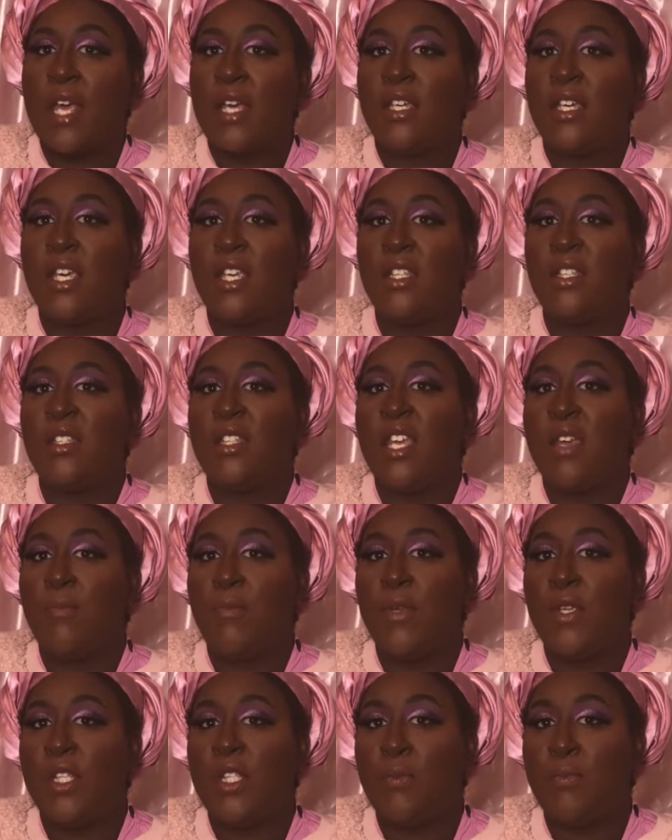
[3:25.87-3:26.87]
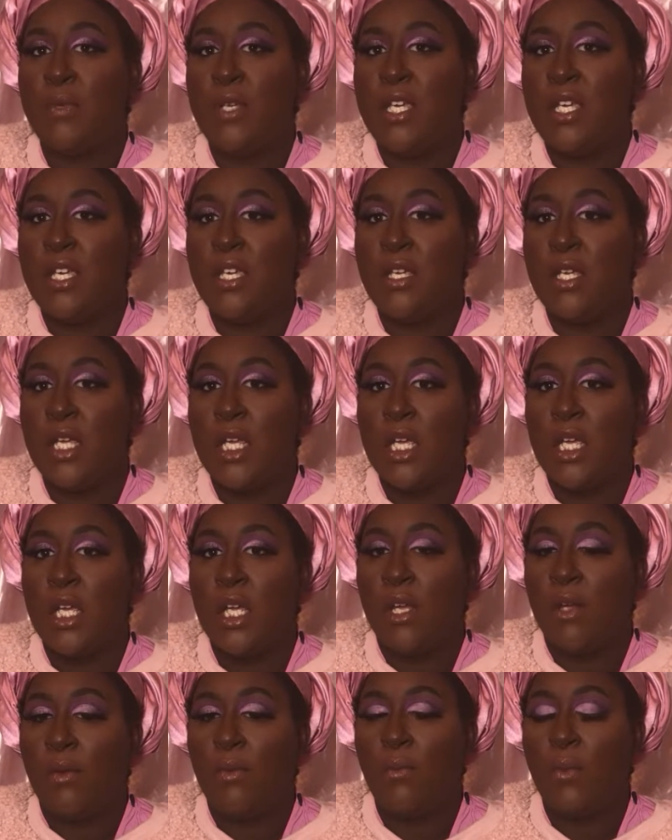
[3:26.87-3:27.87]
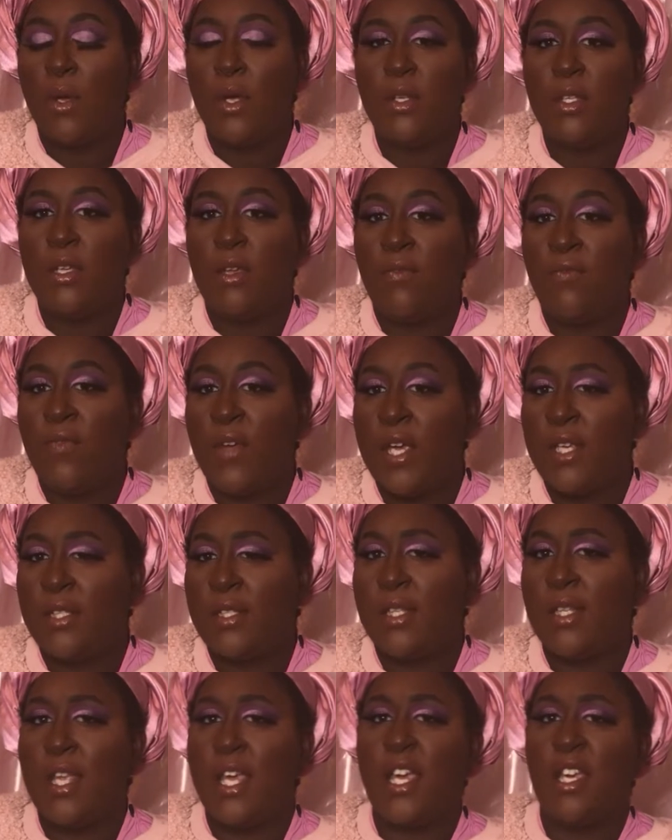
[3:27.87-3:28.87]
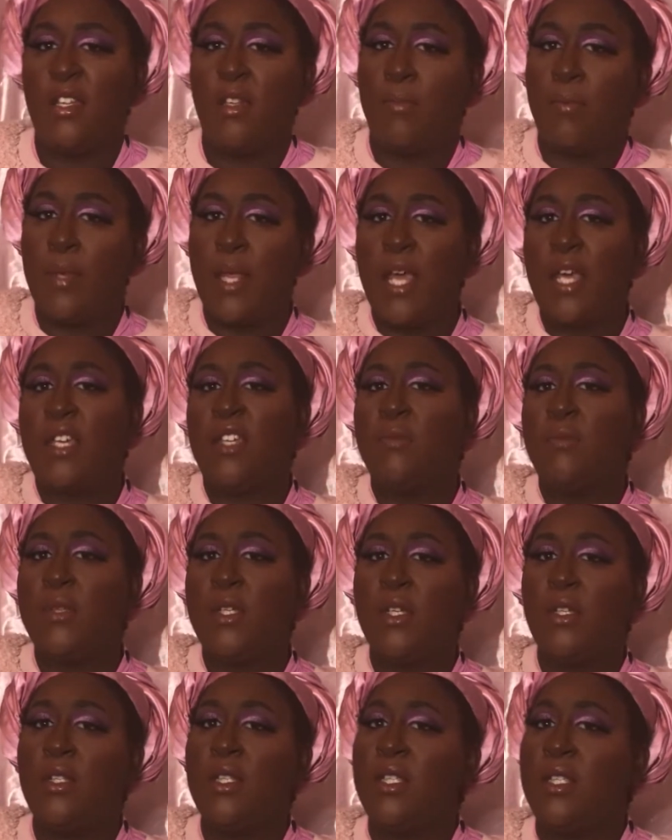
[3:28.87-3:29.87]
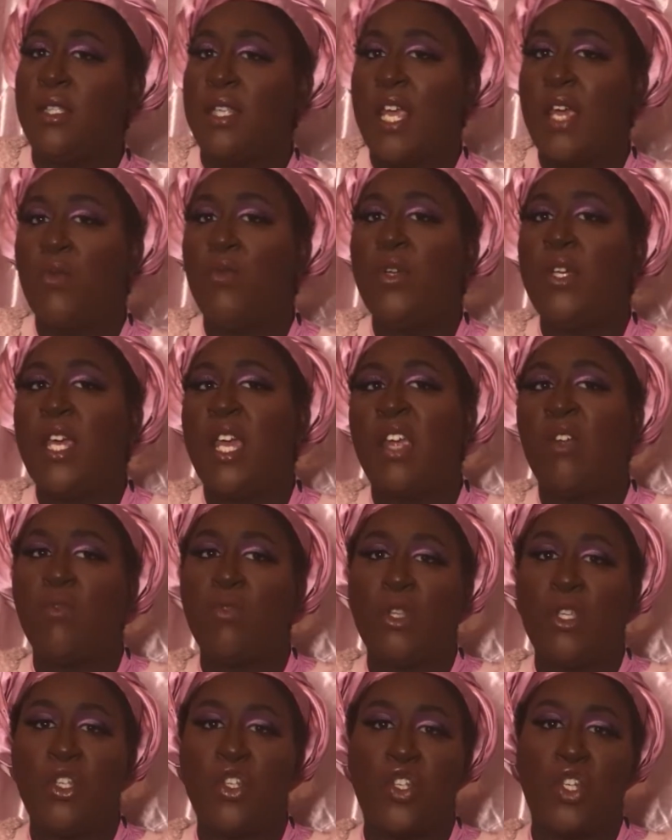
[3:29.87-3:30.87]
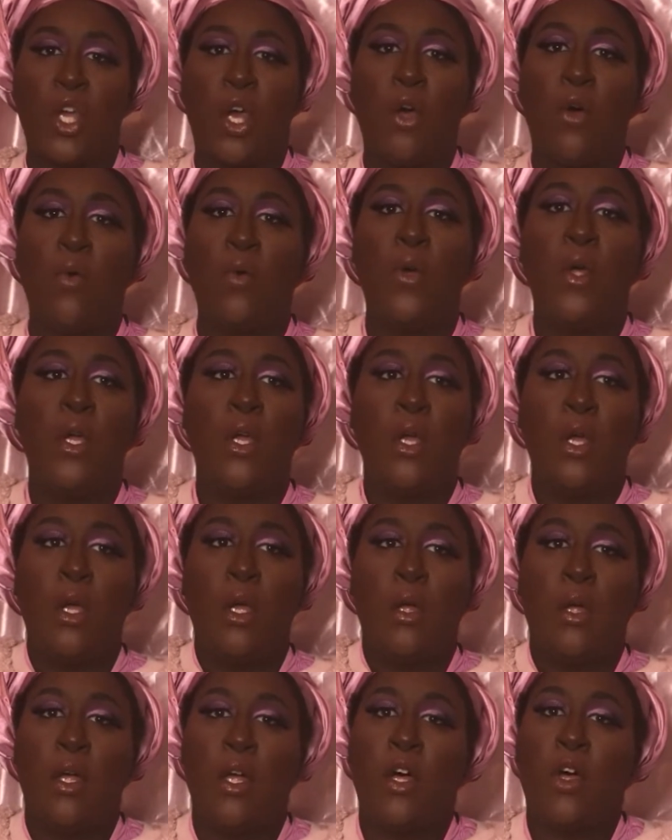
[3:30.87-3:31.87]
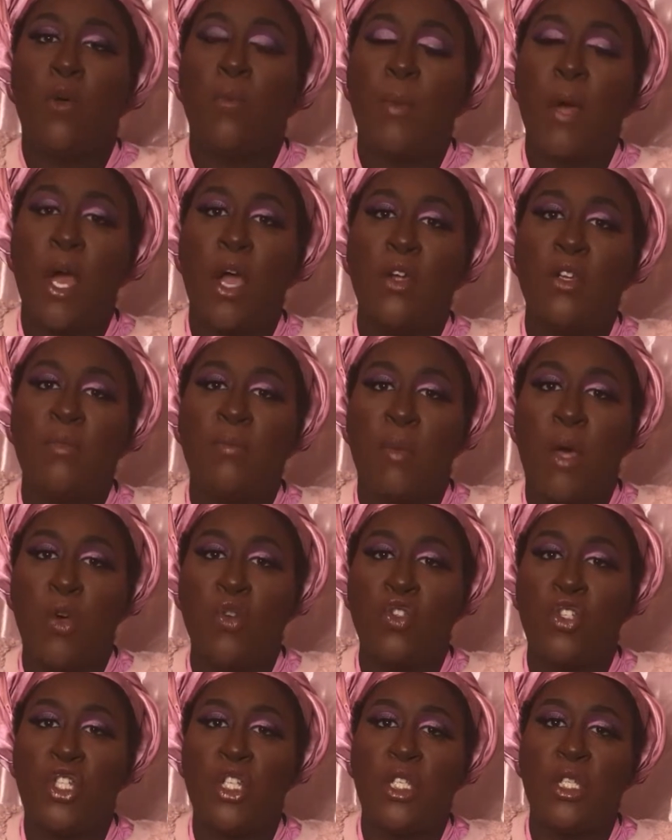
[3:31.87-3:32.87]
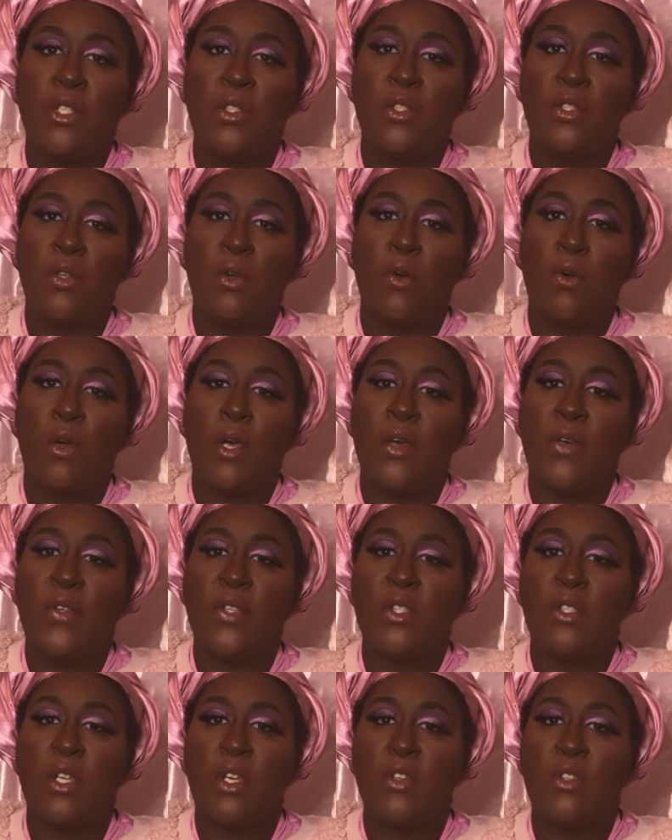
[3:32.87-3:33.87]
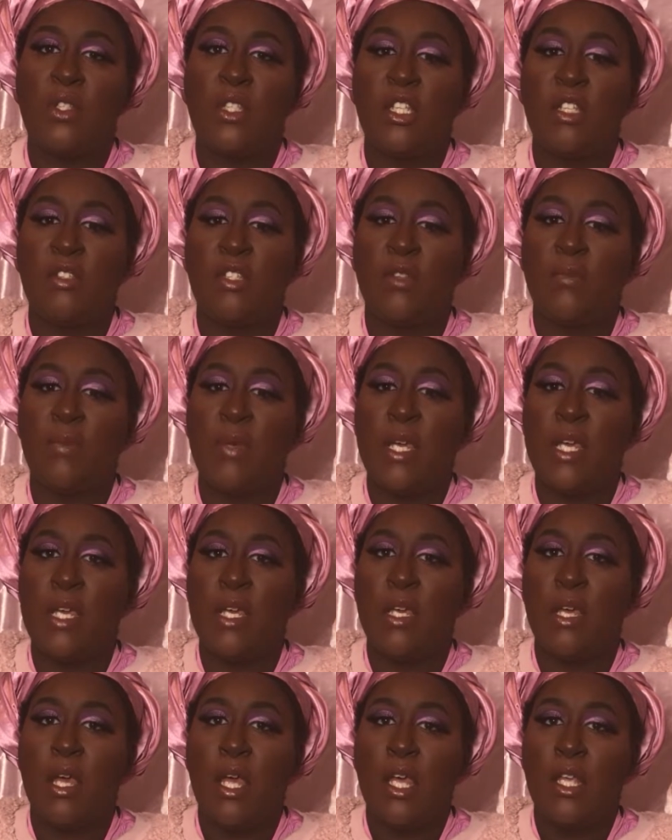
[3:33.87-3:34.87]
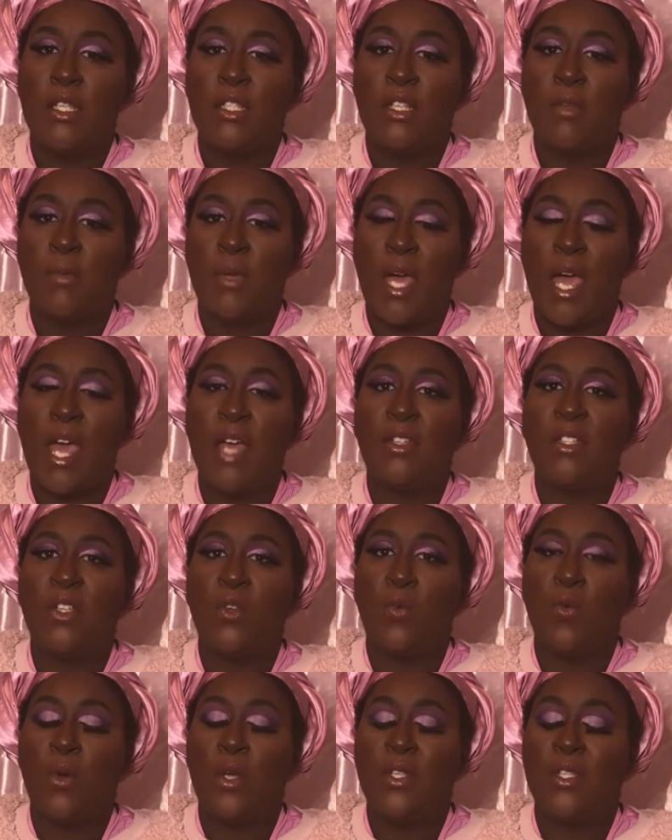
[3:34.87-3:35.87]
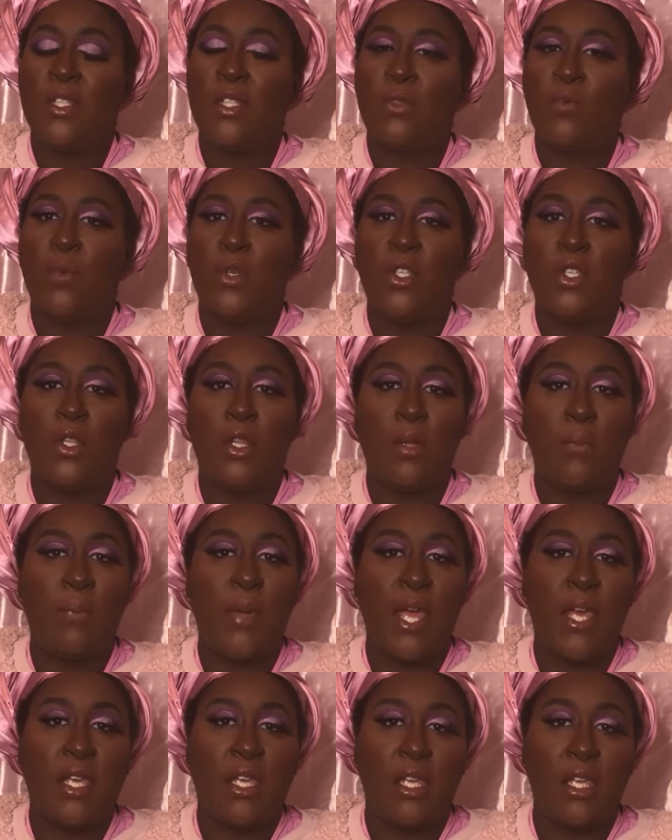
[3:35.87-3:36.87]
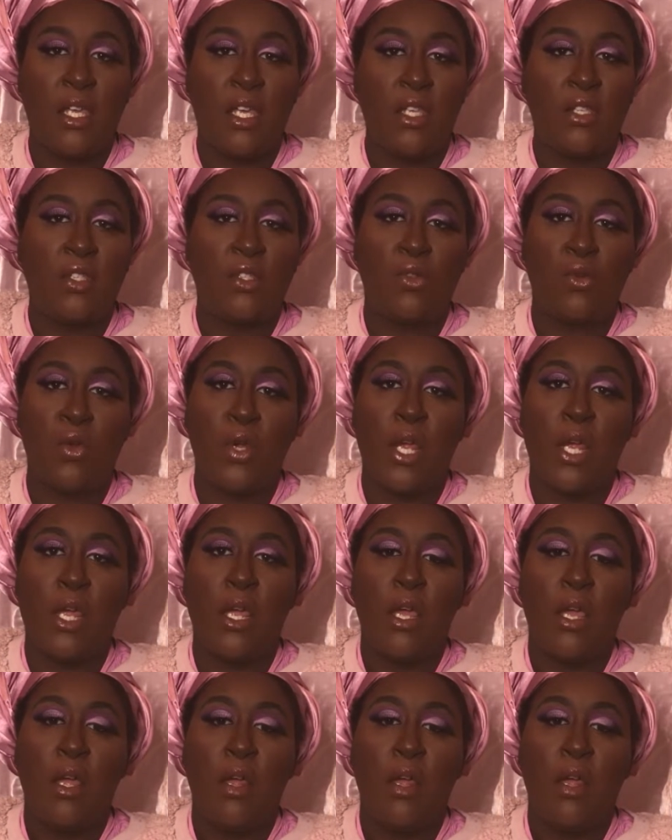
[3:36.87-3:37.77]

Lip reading: I guess that must be one of the effects today in the black community is that we can't really show our emotions, or else there seems to be some consequences when you look back in history.